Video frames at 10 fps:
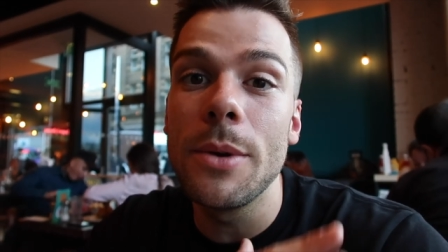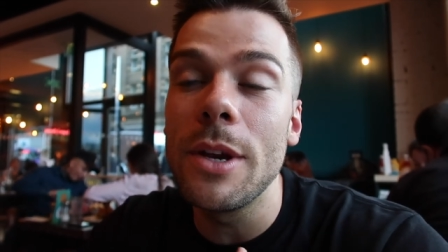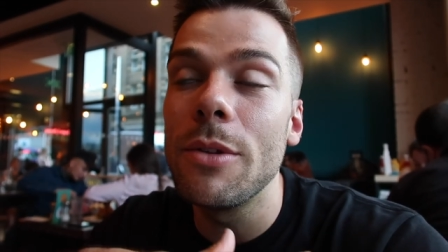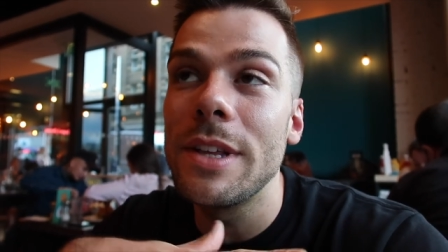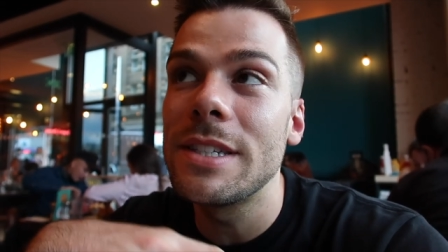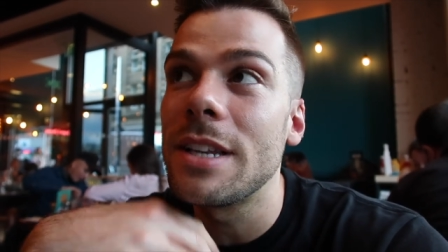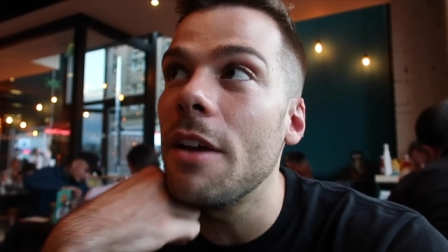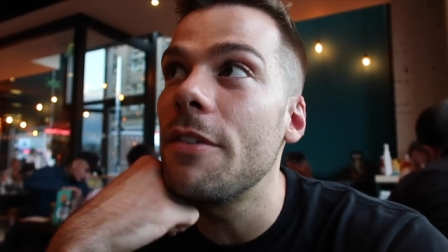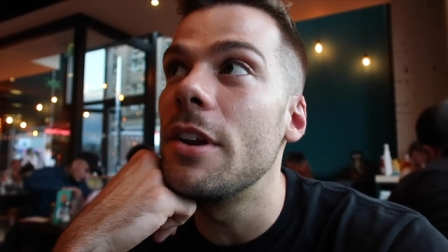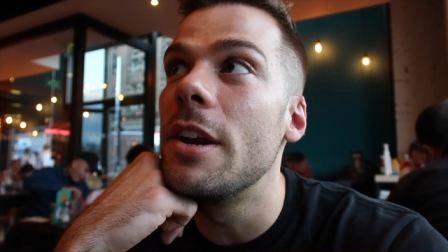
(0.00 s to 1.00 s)
doing all this
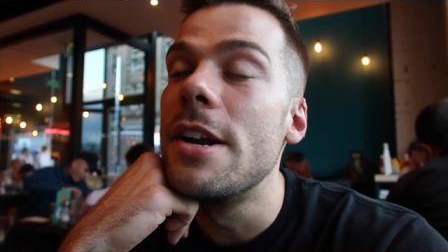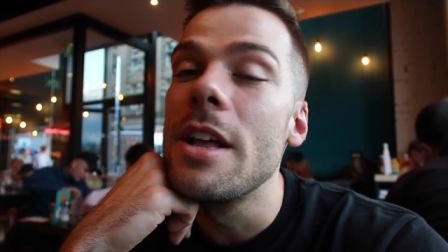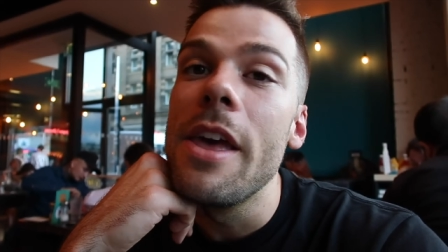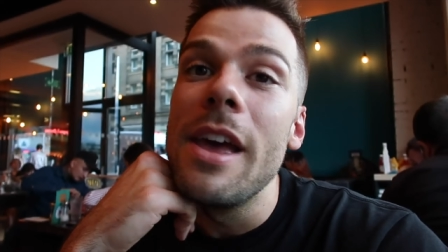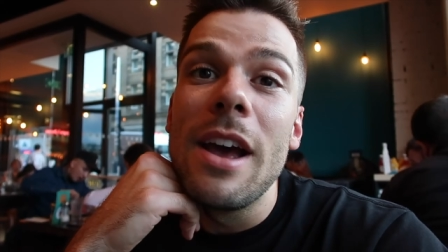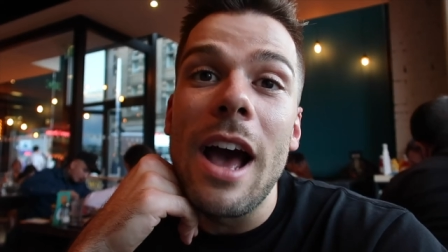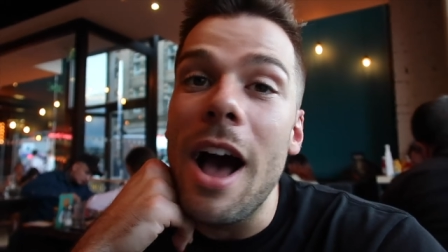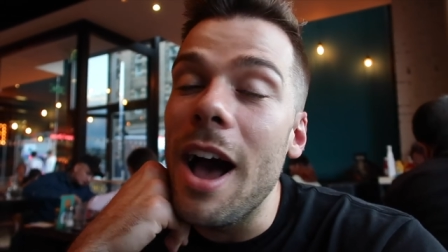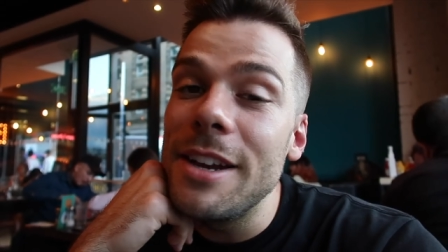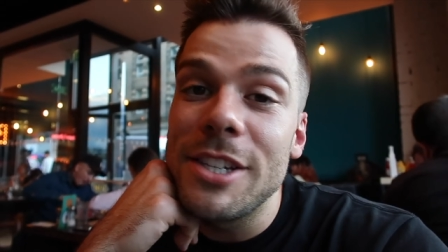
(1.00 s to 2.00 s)
stuff, and
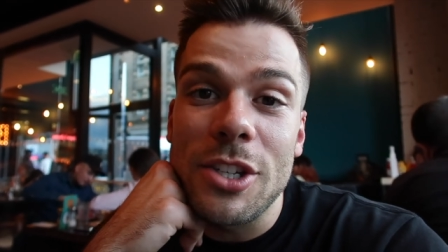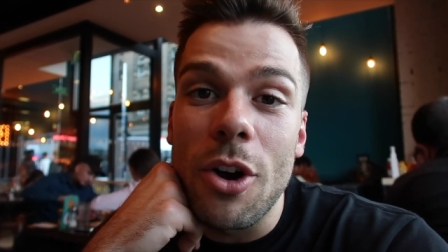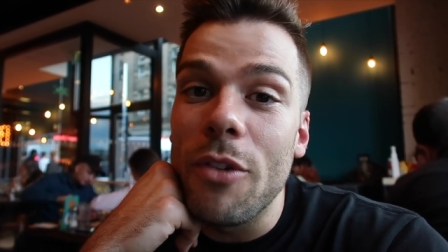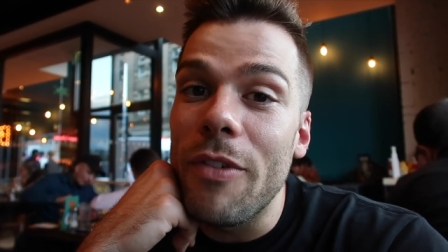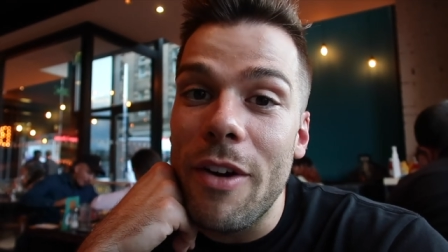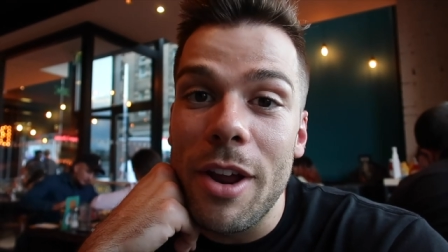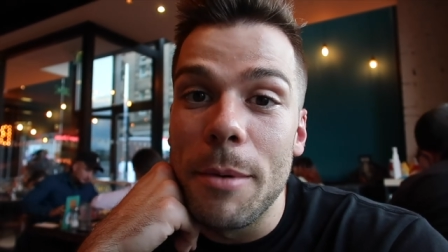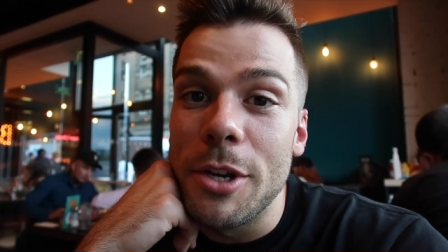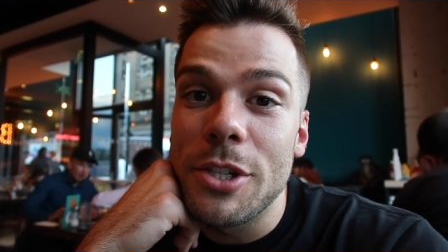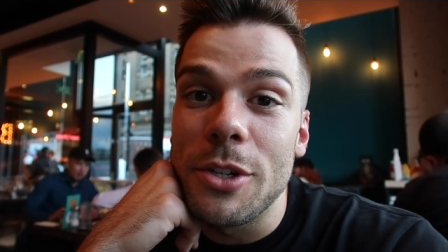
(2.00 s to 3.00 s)
I just got very
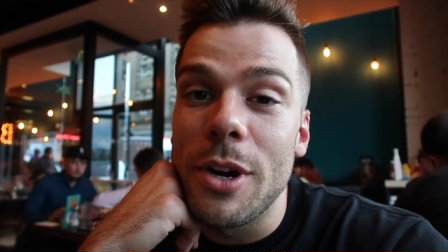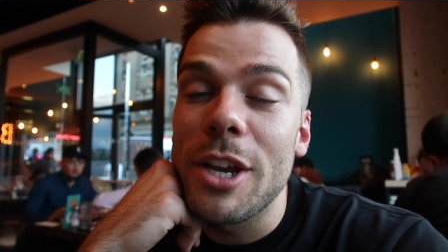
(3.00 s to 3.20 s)
emotional.